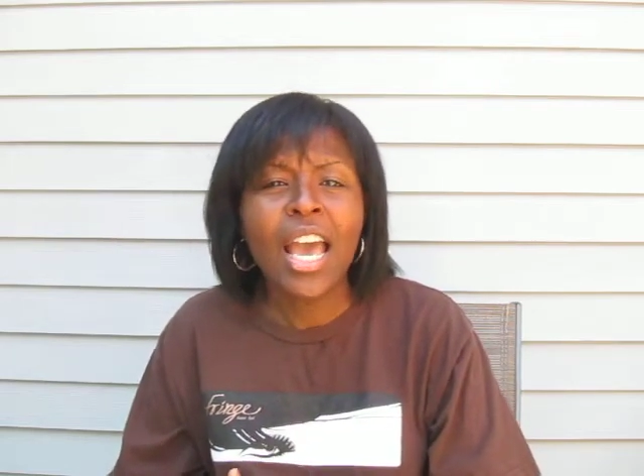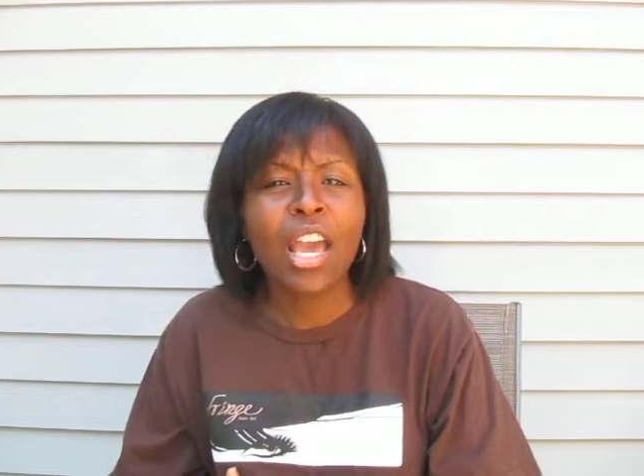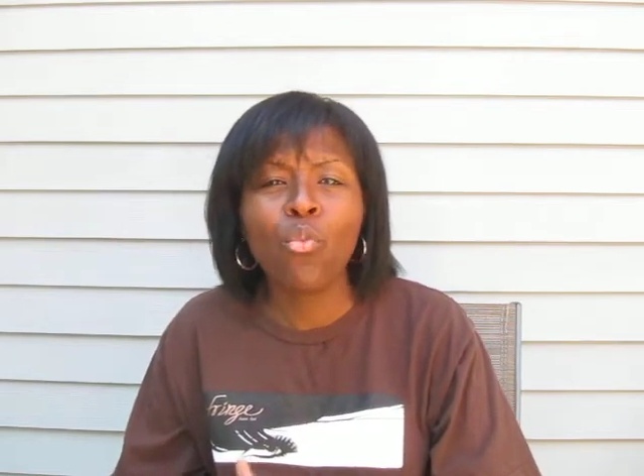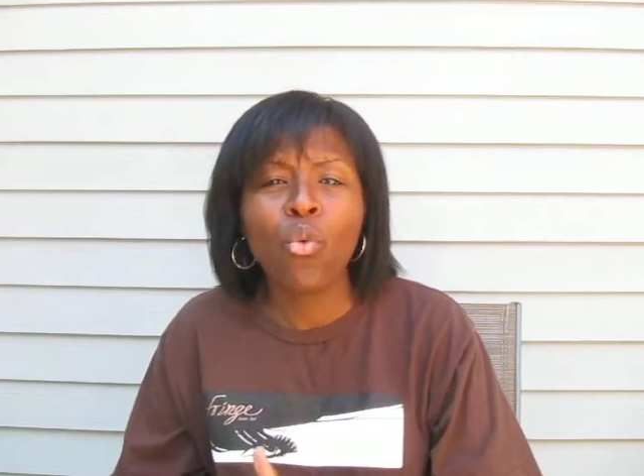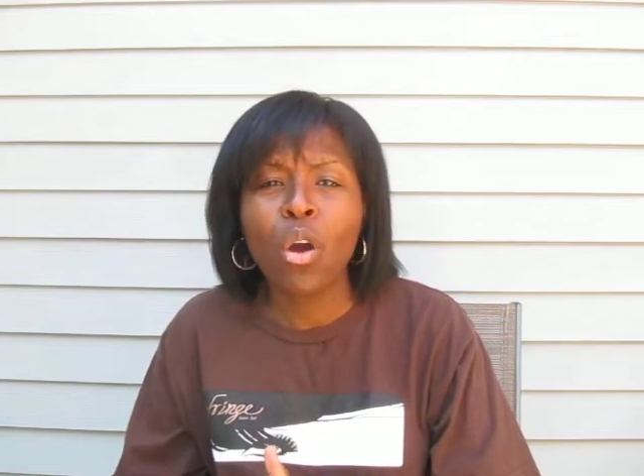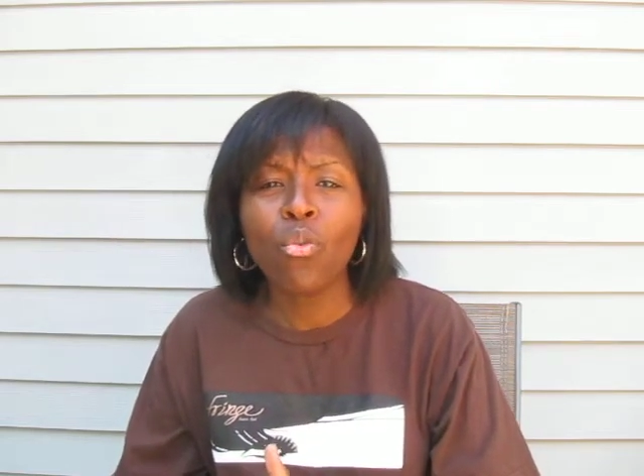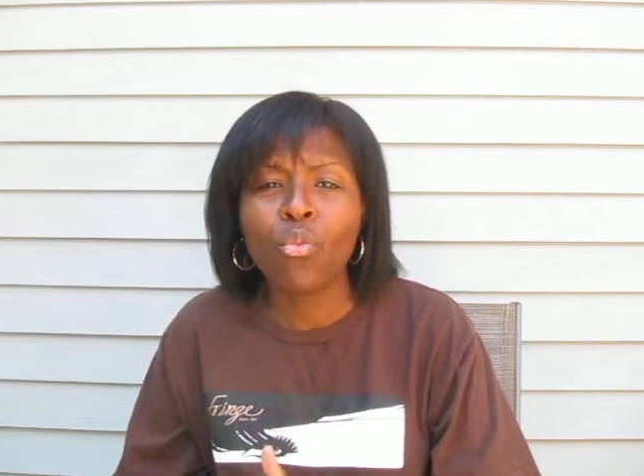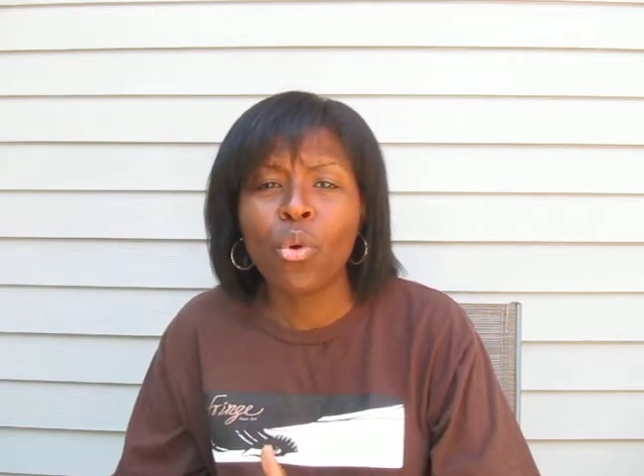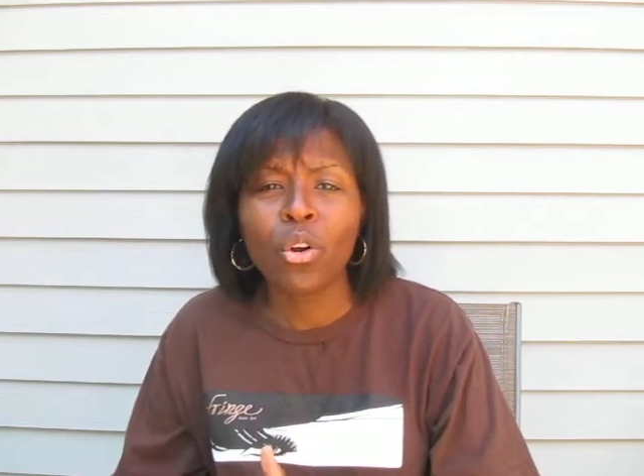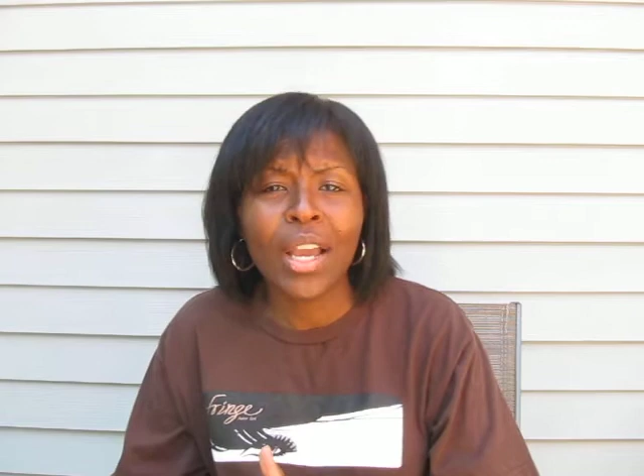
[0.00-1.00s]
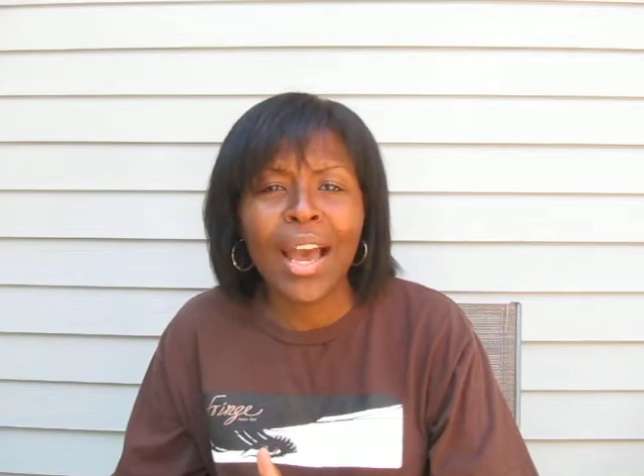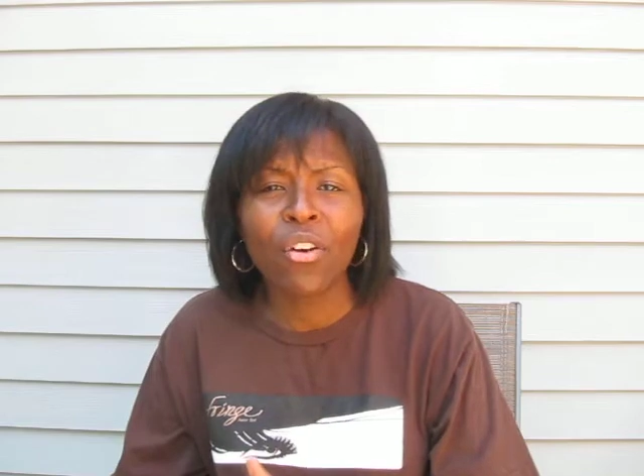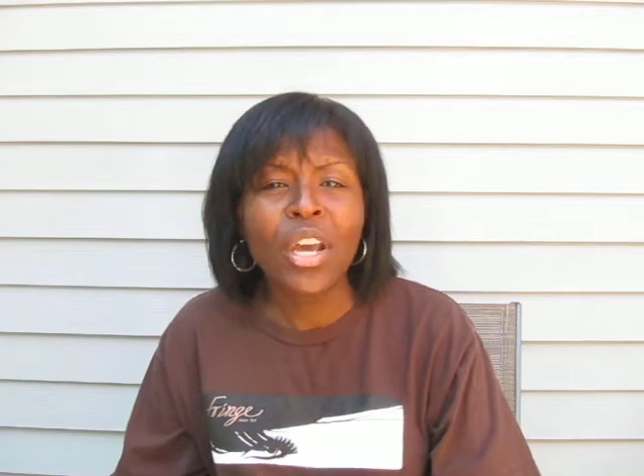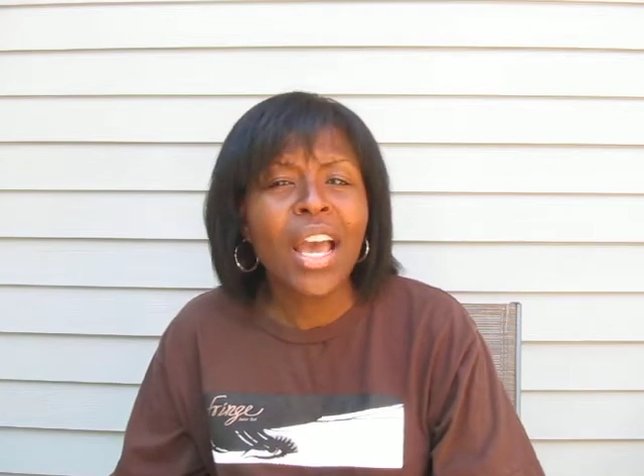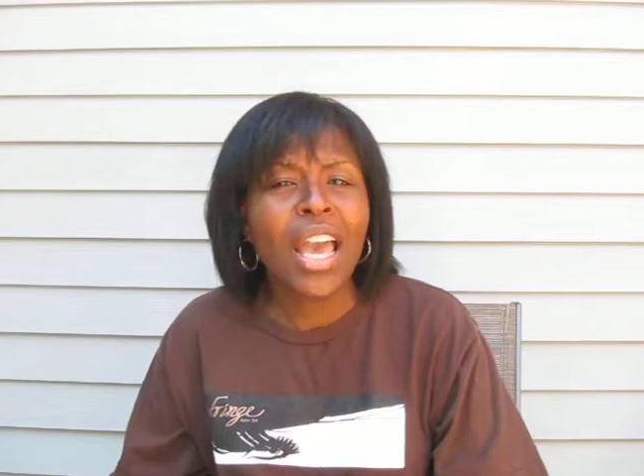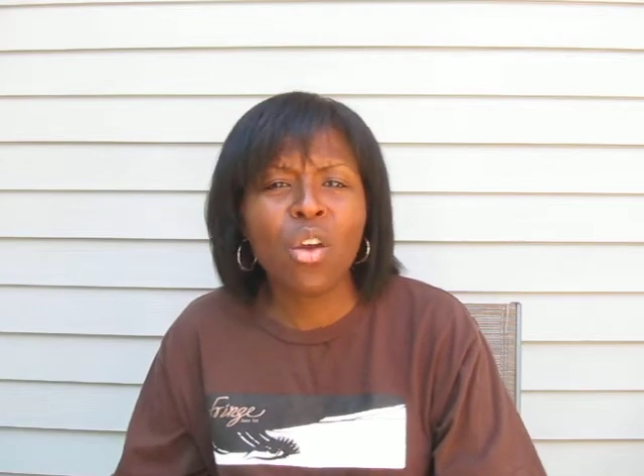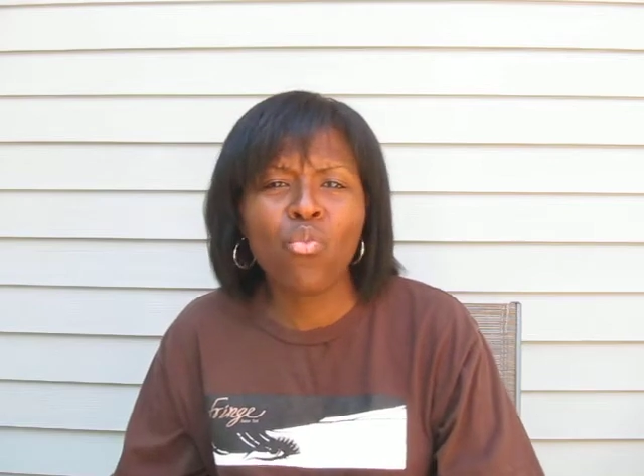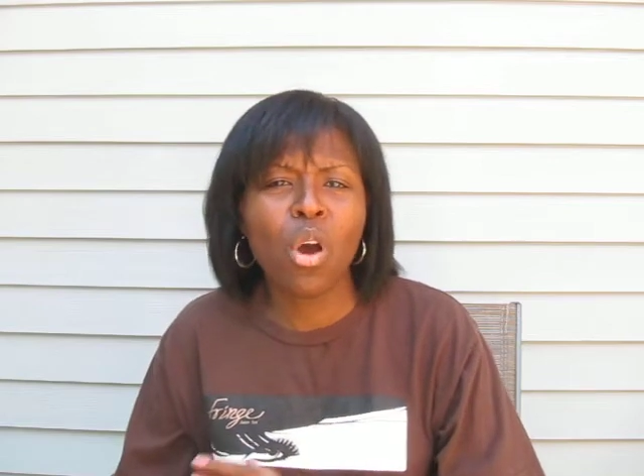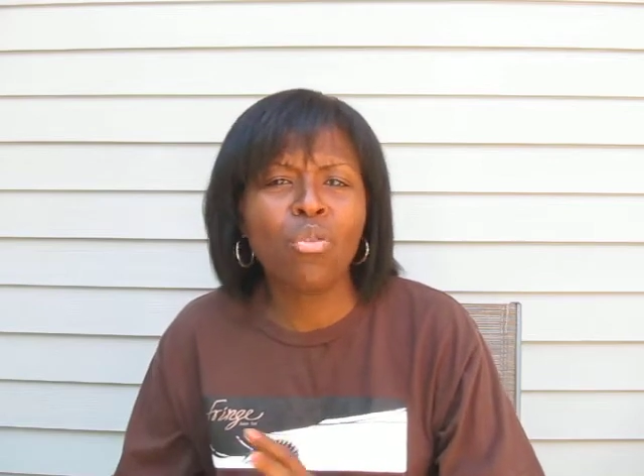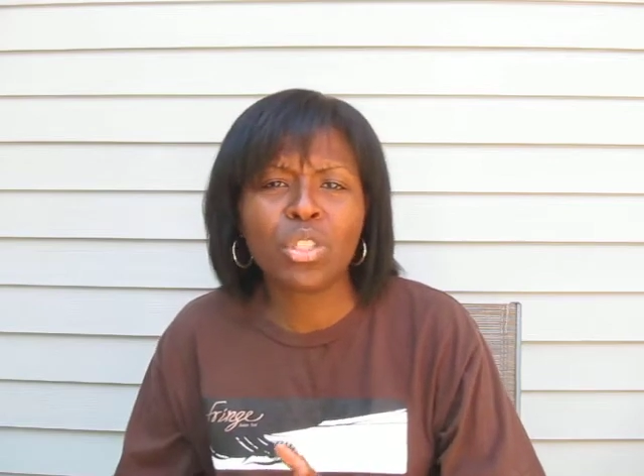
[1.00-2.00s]
and won't work out and
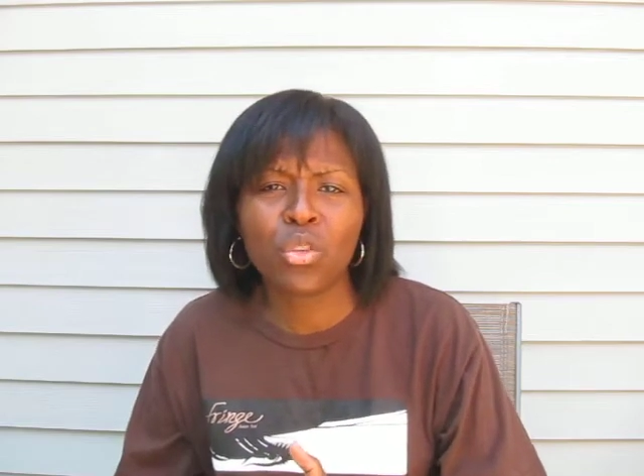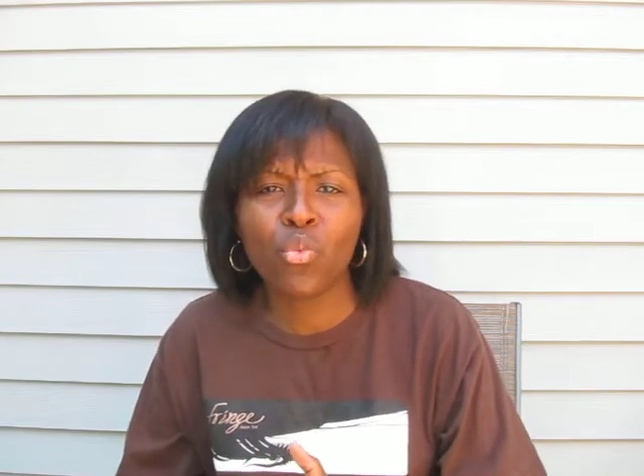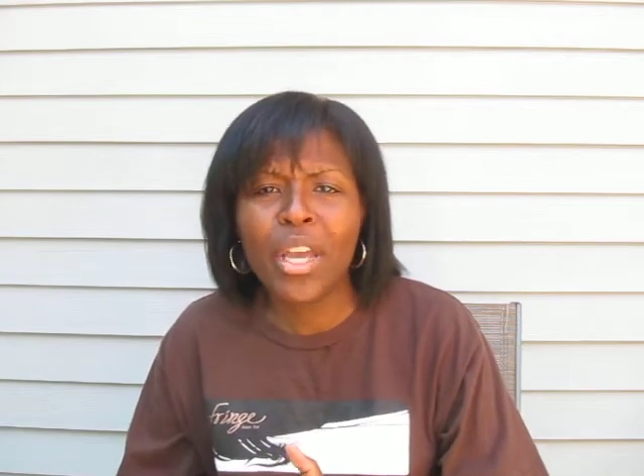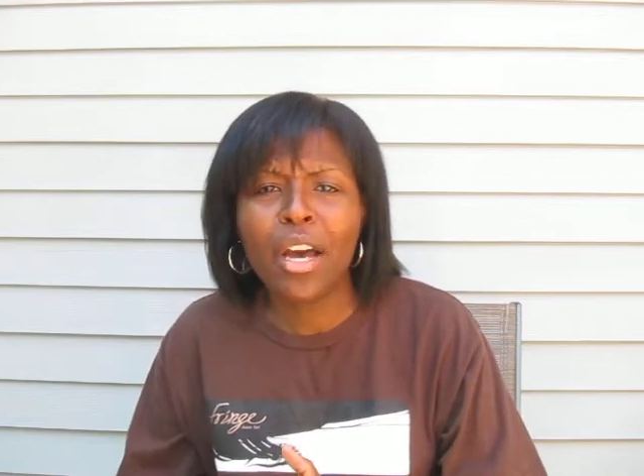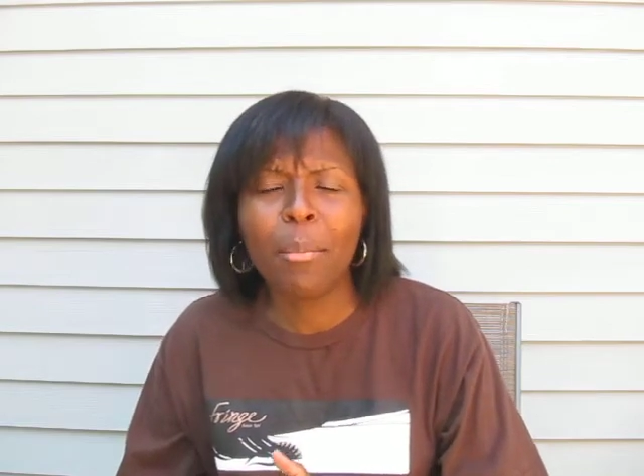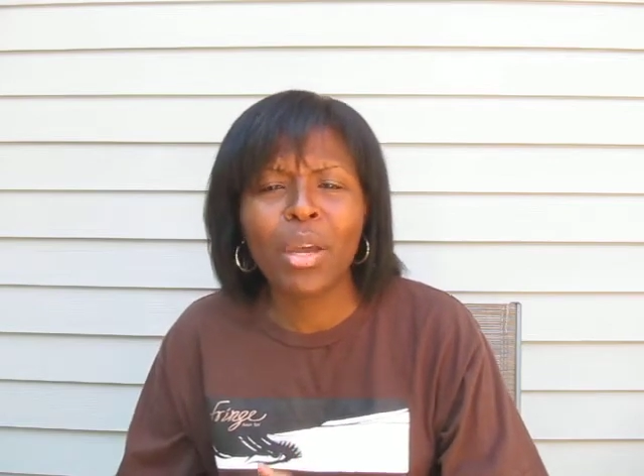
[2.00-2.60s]
won't swim